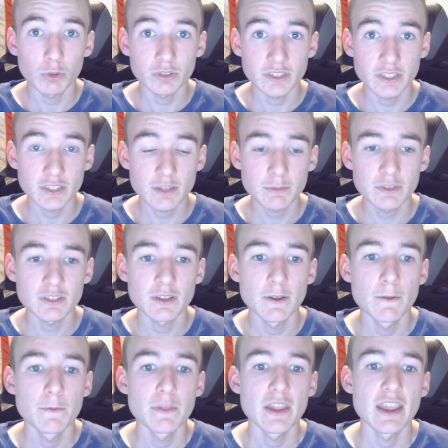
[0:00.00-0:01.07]
systems,
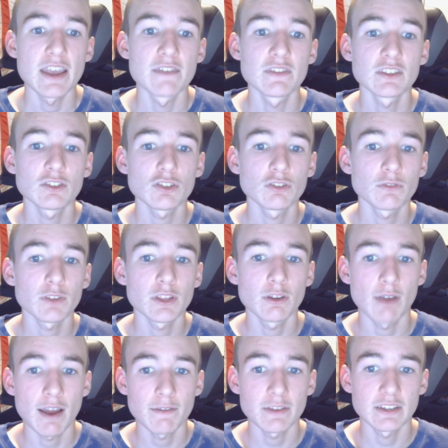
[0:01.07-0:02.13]
and this is for the
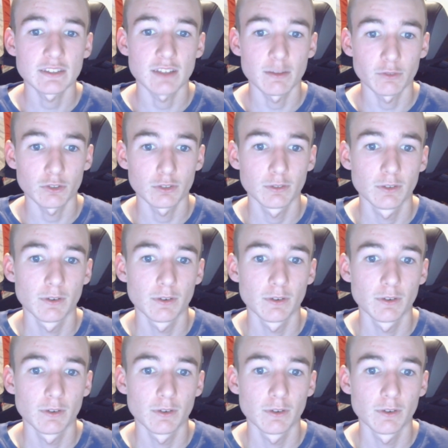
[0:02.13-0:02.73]
graphics level,